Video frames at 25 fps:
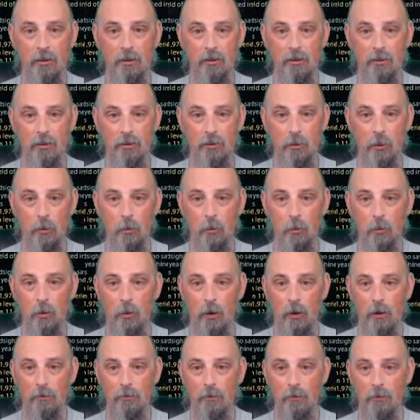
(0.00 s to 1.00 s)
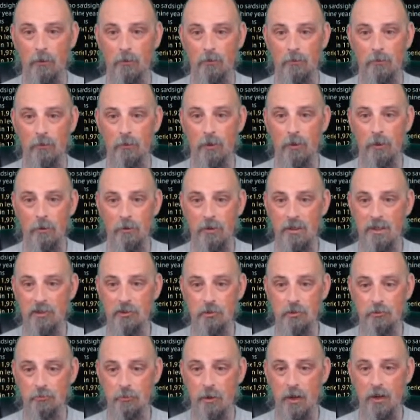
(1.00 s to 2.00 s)
So, you know, each
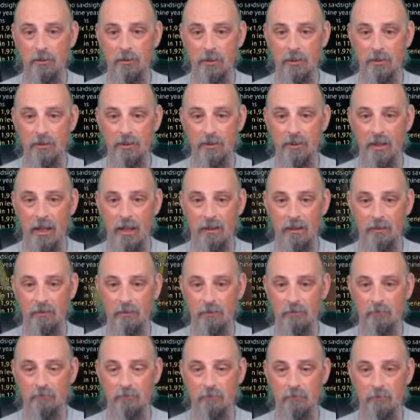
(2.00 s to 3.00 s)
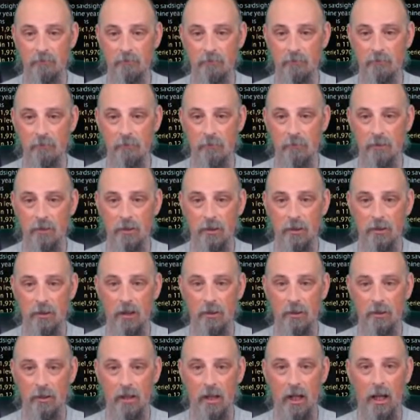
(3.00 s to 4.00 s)
run is not an
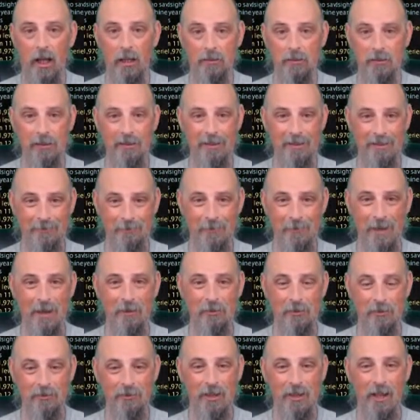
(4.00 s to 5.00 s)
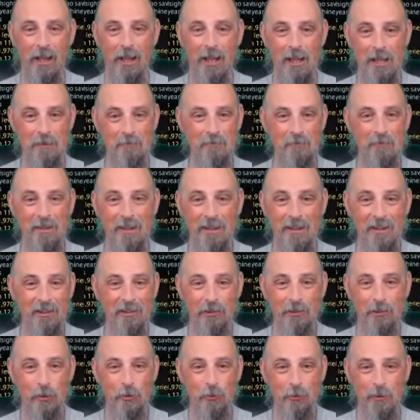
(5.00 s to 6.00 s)
ungodly amount of time.
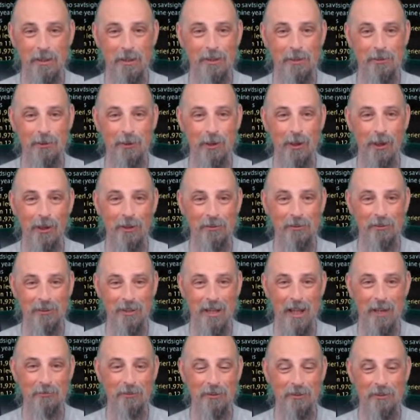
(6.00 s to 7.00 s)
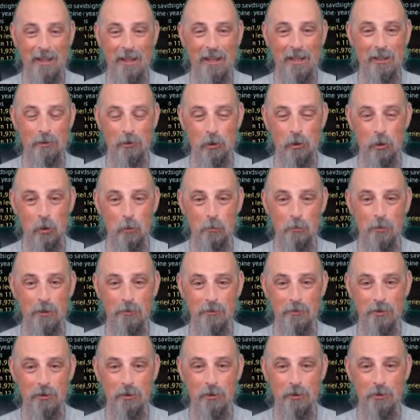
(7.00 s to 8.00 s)
So if we get lost and have to take a little bit of
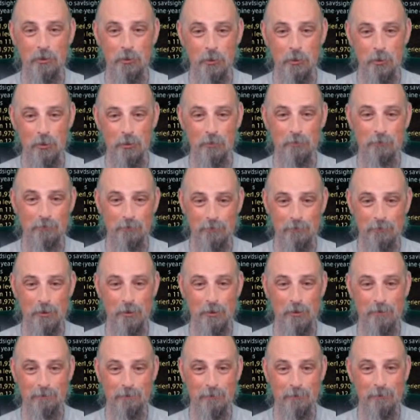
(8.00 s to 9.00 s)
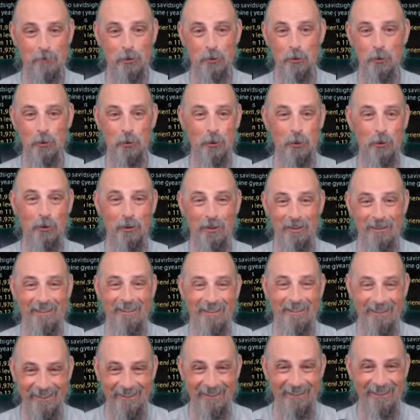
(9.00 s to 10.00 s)
a detour, cool.
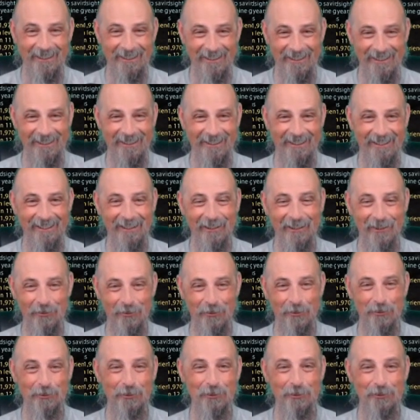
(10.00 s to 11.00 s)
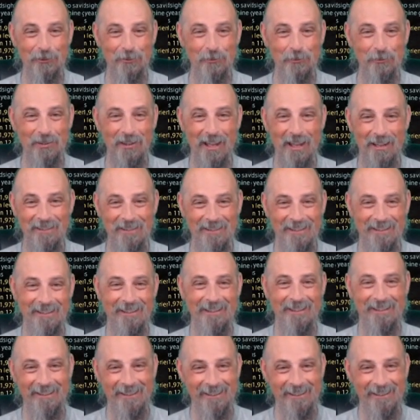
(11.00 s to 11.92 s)
We'll do some sightseeing.